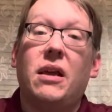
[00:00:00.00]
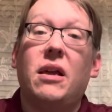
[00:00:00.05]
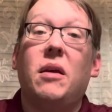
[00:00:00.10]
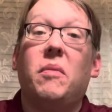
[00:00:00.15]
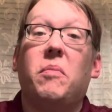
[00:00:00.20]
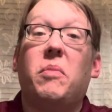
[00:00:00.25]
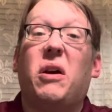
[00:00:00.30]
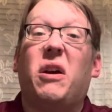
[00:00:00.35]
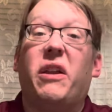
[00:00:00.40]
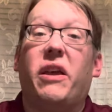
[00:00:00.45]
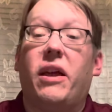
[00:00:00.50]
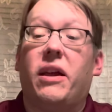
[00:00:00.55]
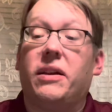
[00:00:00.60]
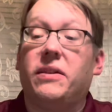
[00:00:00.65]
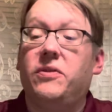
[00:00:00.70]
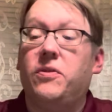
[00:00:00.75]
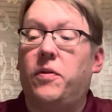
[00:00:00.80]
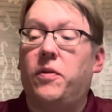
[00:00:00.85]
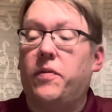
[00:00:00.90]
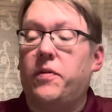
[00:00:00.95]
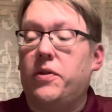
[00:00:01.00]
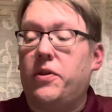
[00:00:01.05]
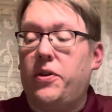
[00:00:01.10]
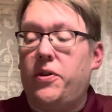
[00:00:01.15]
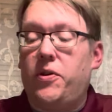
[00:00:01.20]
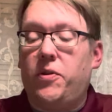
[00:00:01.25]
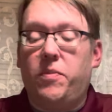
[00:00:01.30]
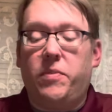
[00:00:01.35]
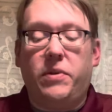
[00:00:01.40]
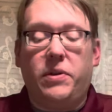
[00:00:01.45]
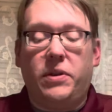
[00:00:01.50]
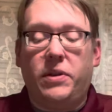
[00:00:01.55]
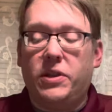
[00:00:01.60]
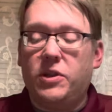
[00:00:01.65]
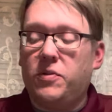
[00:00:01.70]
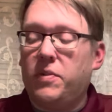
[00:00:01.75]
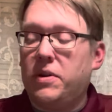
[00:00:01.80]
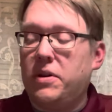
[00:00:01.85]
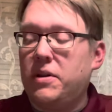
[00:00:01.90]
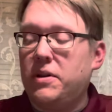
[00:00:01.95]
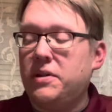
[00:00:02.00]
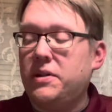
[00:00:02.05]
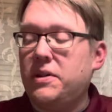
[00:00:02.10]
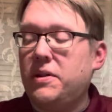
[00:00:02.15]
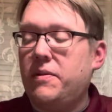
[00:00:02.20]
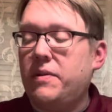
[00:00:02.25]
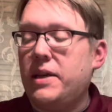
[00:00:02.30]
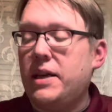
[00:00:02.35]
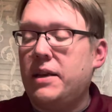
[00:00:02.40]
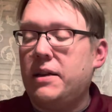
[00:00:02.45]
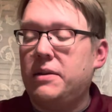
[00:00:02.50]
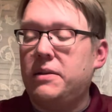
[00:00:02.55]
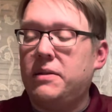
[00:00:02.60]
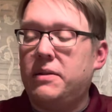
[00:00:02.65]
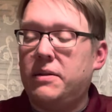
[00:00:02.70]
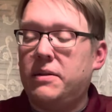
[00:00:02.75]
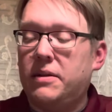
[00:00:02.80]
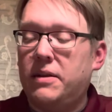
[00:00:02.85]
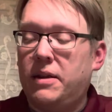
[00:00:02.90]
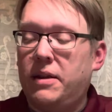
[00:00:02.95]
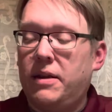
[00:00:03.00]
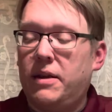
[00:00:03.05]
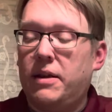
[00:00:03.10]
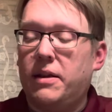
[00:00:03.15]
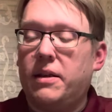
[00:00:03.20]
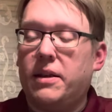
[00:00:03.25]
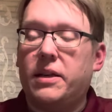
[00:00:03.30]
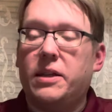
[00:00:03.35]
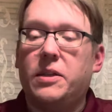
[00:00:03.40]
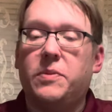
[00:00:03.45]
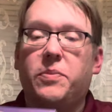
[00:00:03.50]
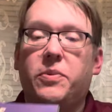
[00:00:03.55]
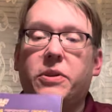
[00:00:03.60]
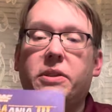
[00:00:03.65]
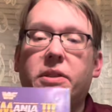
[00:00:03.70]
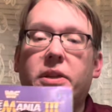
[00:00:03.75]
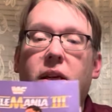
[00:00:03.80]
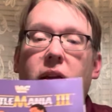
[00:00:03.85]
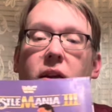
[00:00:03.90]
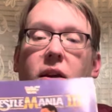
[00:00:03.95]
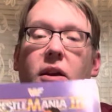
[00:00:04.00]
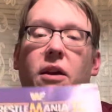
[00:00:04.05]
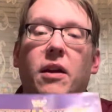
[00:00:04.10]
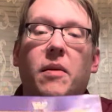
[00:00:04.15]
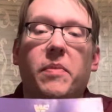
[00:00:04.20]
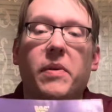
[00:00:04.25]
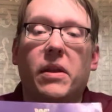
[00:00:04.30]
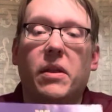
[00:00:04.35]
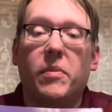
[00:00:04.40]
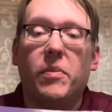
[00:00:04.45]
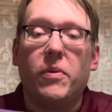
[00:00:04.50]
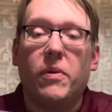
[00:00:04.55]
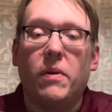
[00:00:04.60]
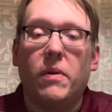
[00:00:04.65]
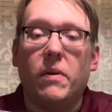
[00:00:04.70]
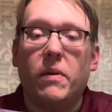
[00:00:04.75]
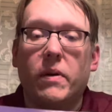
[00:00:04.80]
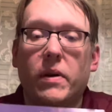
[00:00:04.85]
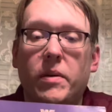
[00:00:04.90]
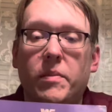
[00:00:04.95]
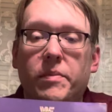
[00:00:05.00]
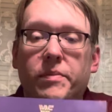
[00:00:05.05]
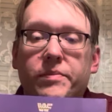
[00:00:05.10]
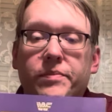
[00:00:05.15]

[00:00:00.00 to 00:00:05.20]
Pontiac Silverdome. This one also has a nice pristine copy of the program.